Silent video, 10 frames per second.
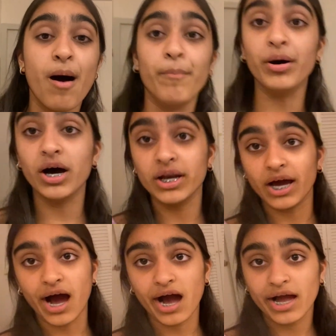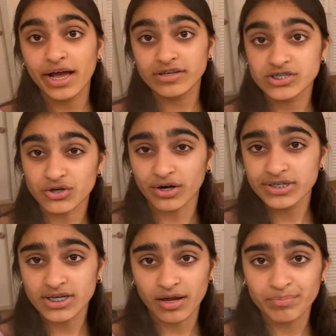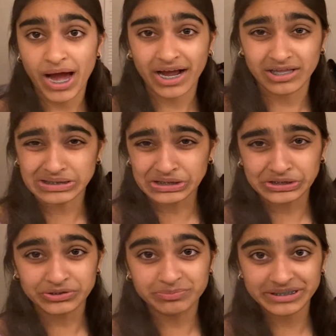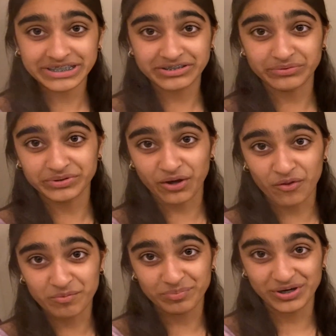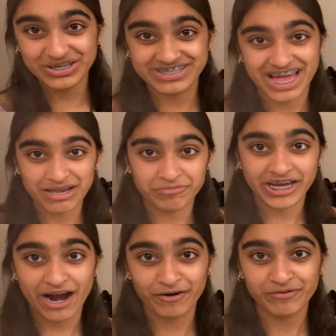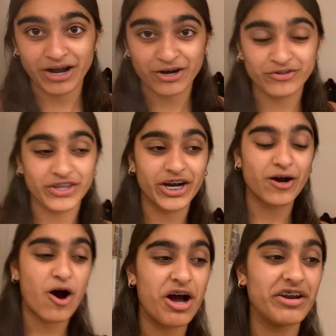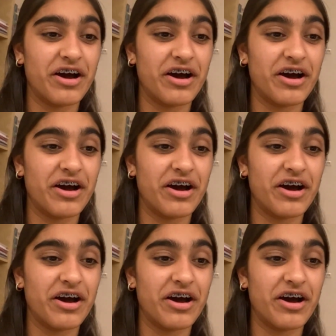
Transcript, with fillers: But I have started to unpack a little bit with all the books and my Harry record that I got.